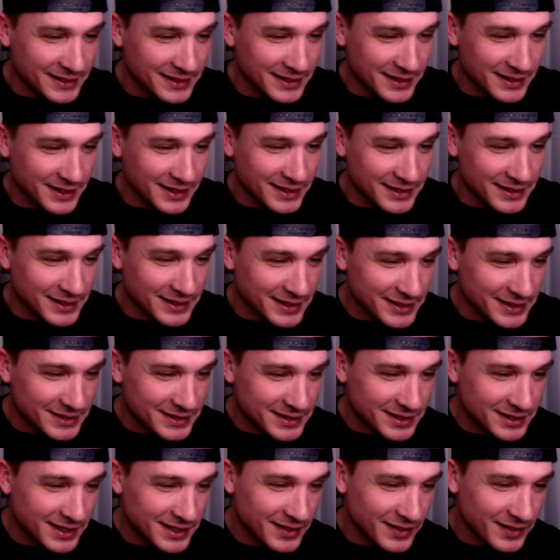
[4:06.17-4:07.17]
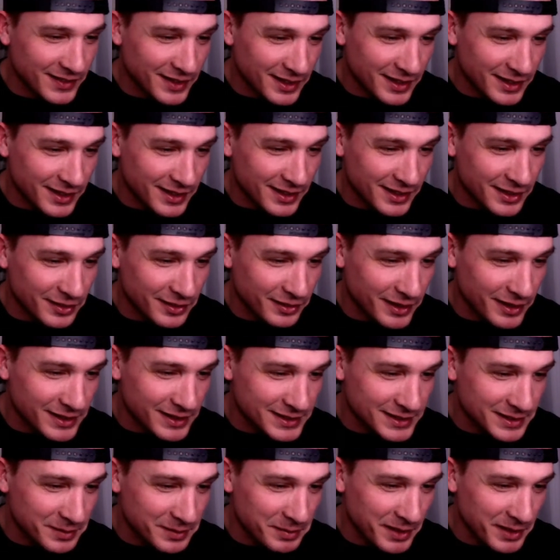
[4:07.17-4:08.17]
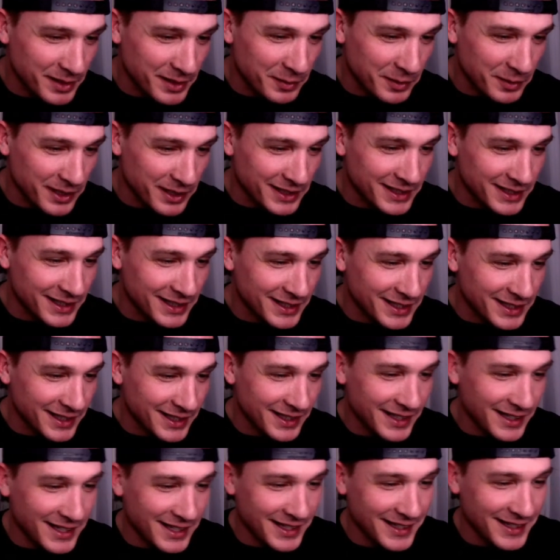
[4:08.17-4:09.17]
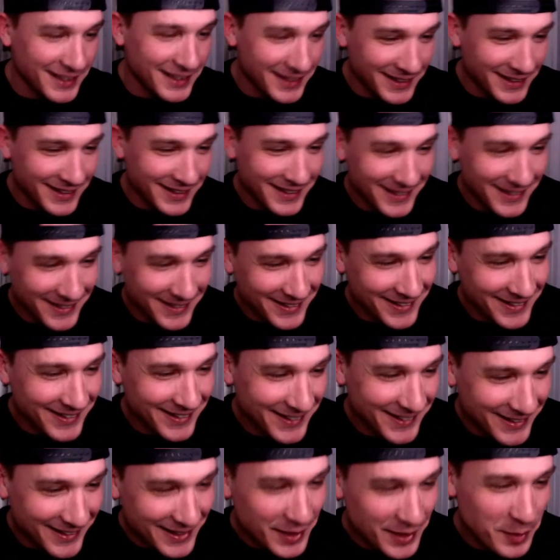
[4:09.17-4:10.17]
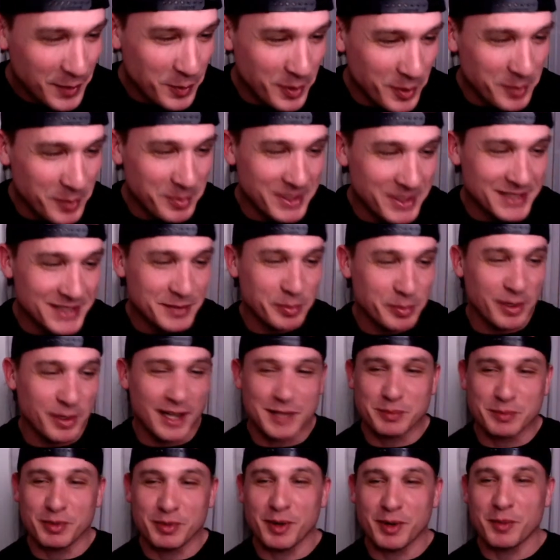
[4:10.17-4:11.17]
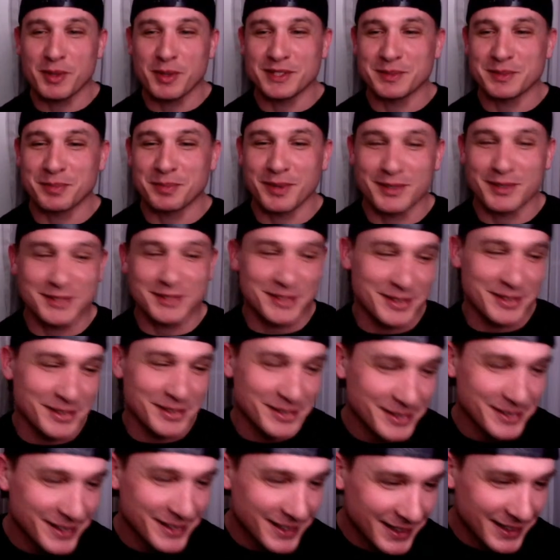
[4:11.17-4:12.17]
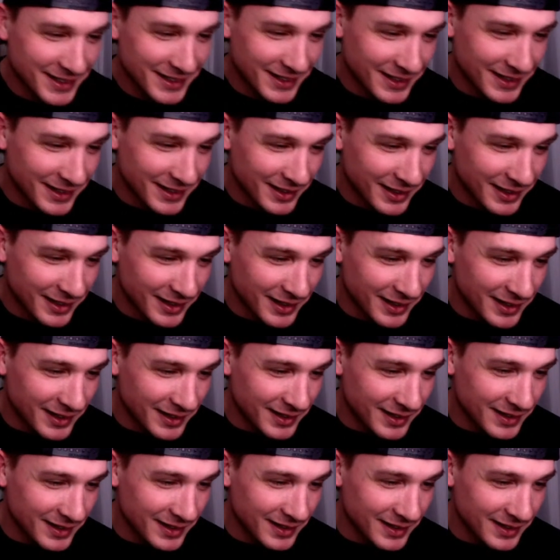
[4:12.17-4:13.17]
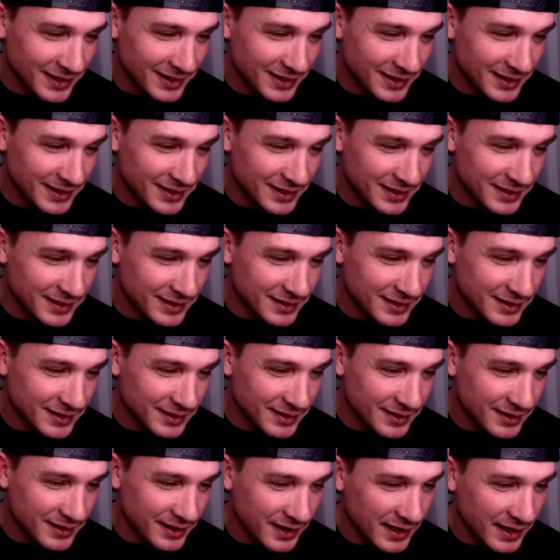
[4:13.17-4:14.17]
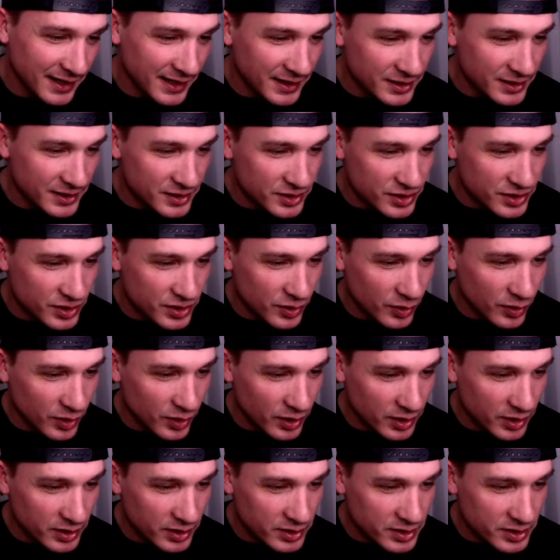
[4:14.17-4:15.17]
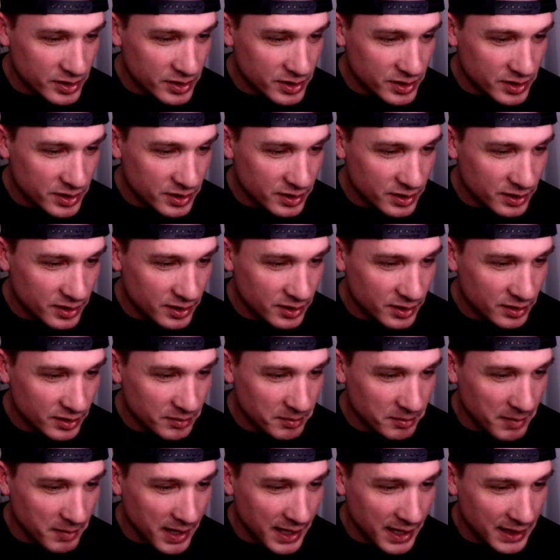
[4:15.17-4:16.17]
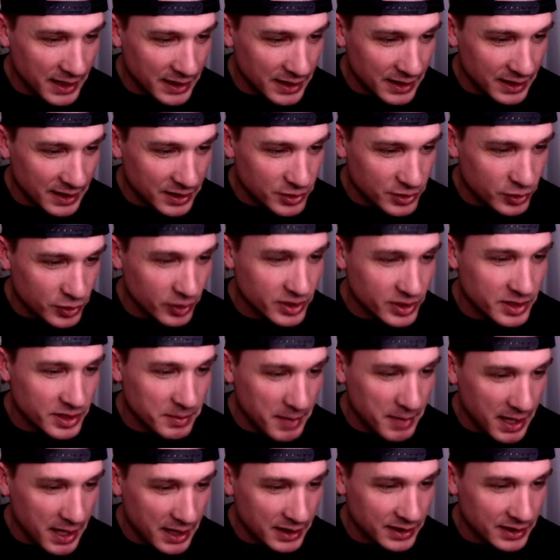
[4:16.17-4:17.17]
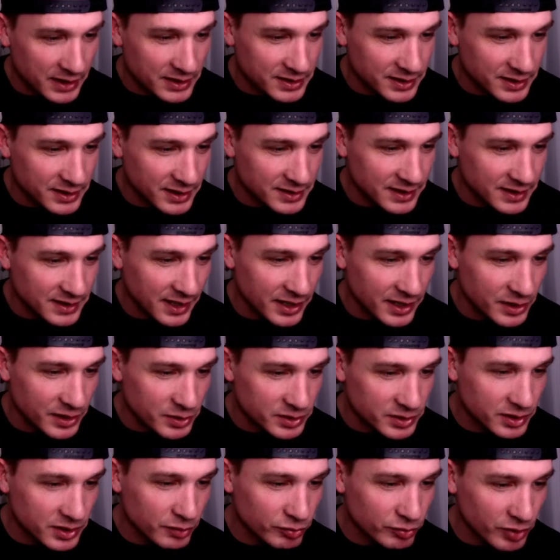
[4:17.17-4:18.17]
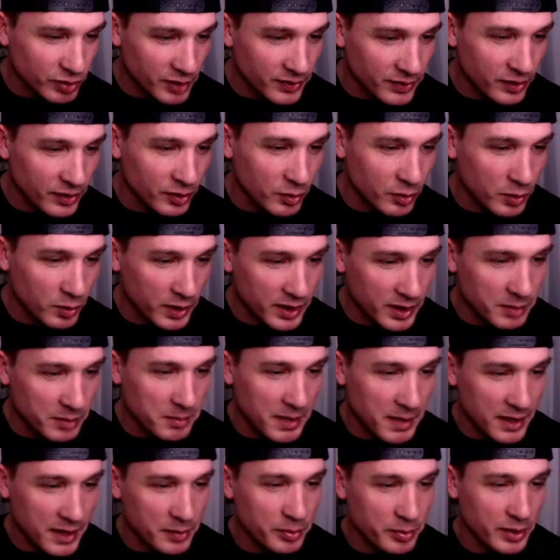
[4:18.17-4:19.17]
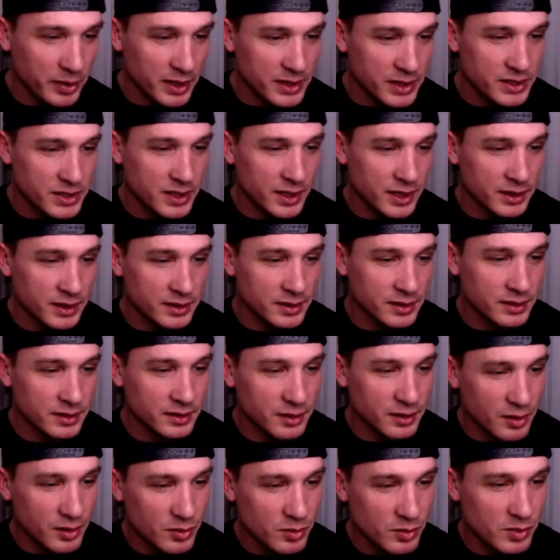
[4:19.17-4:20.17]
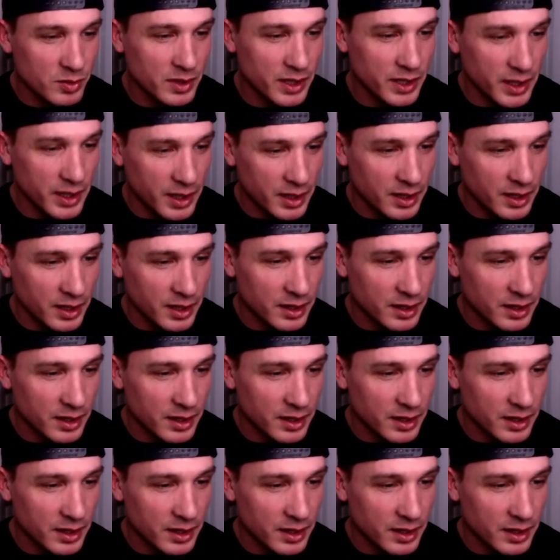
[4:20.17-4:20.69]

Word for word: this arrested me in Waikiki. Wouldn't be surprised, bro. It wasn't personal. Uh, and George Miley, Georgie Miley says, I used to run the Hawaii Meth Project. No way.